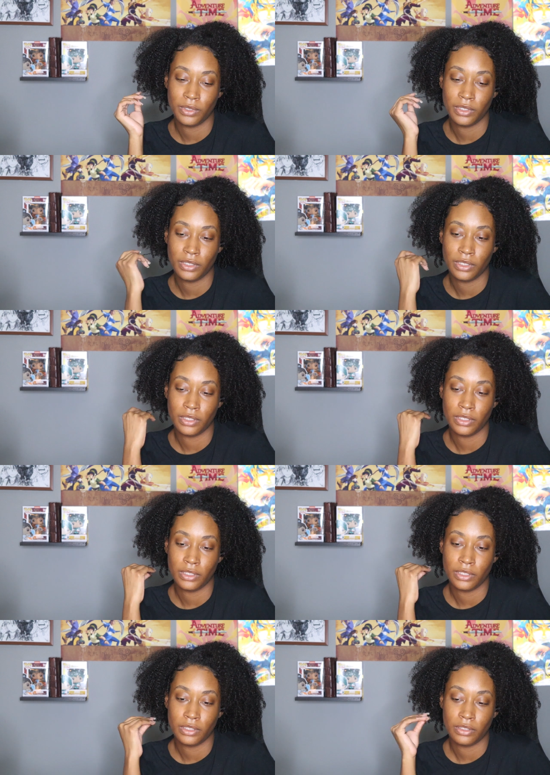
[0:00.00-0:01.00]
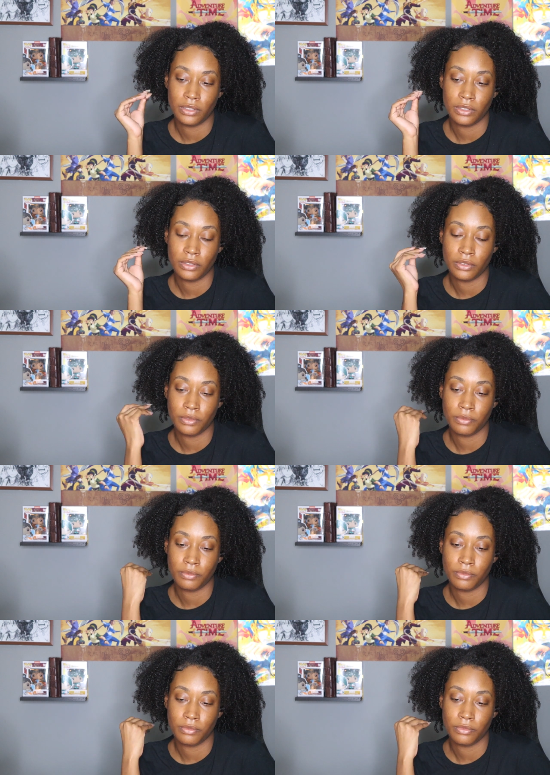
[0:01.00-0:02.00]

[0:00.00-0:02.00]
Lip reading: (silence)